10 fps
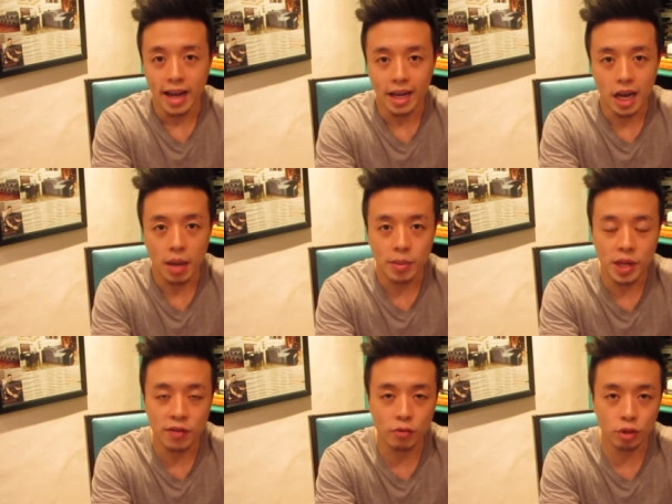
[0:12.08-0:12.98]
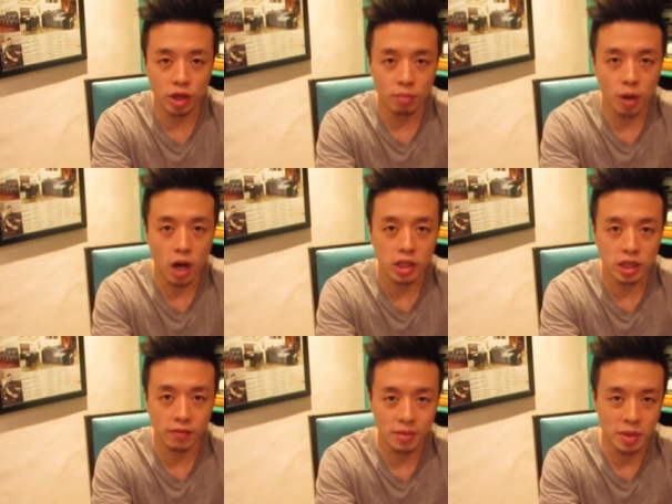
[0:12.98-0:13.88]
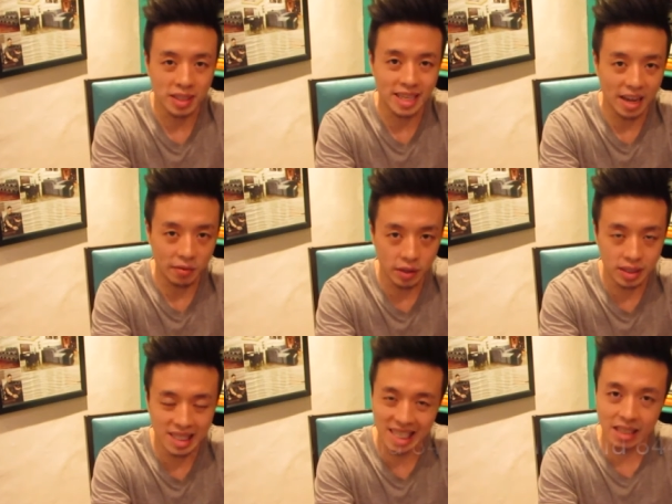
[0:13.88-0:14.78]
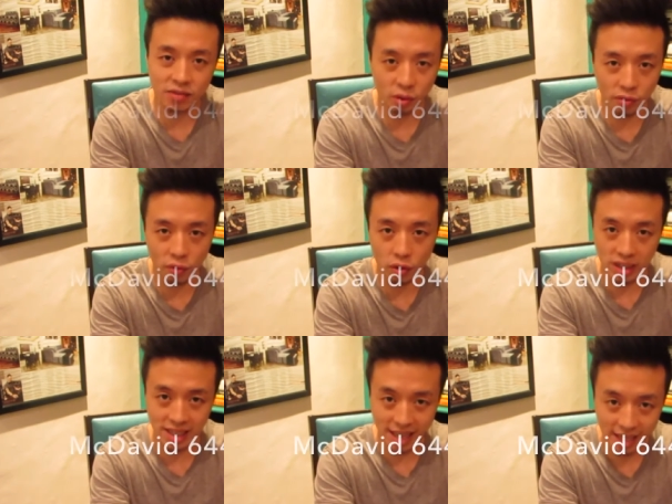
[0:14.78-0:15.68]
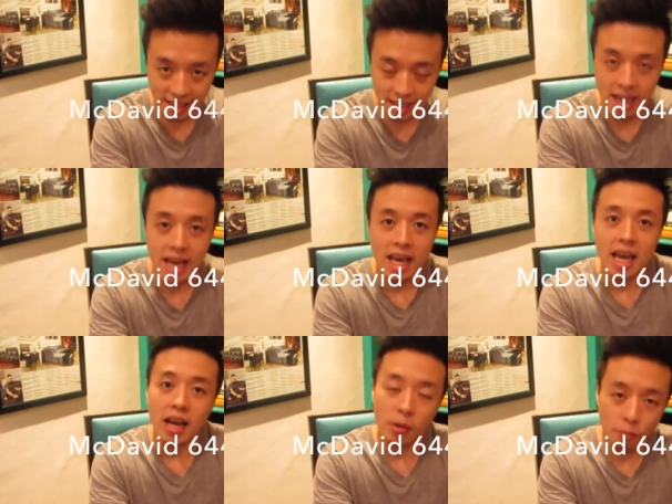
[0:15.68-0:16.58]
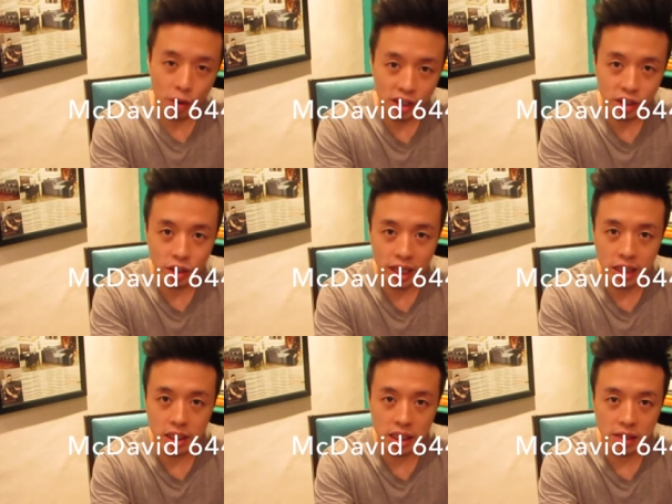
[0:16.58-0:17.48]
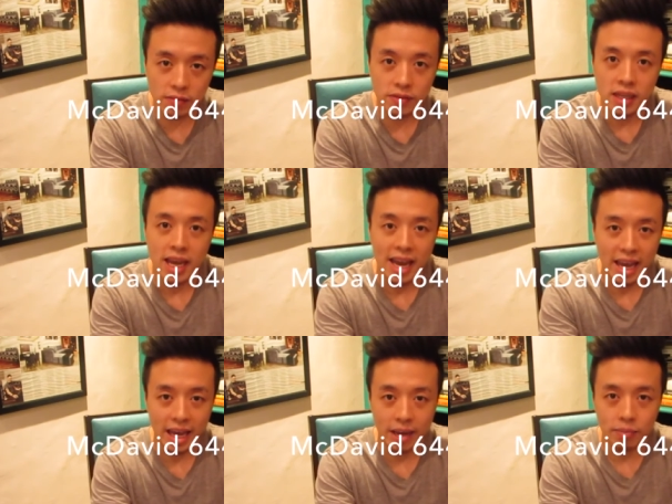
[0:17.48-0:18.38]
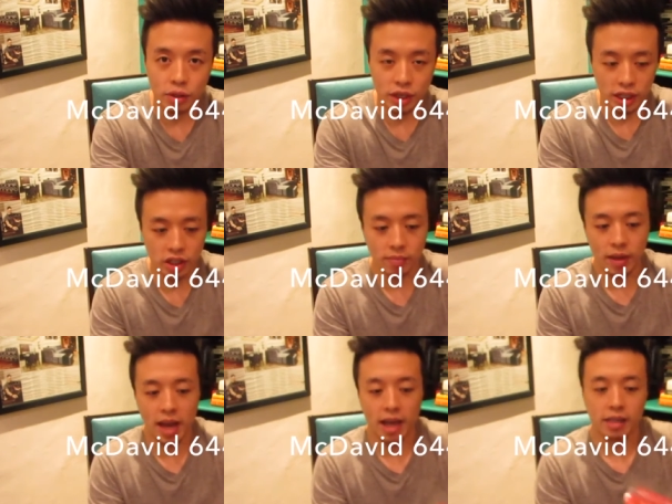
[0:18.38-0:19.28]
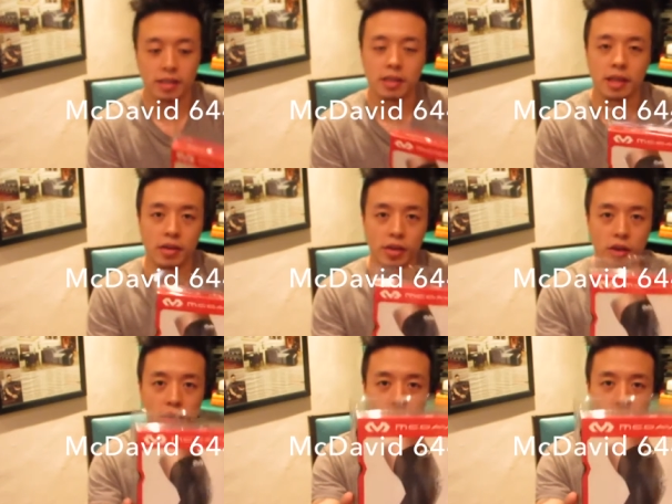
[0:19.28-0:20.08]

and I'm here for the unboxing of the McDavid 6446 compression leg sleeves and protection pads. There you go.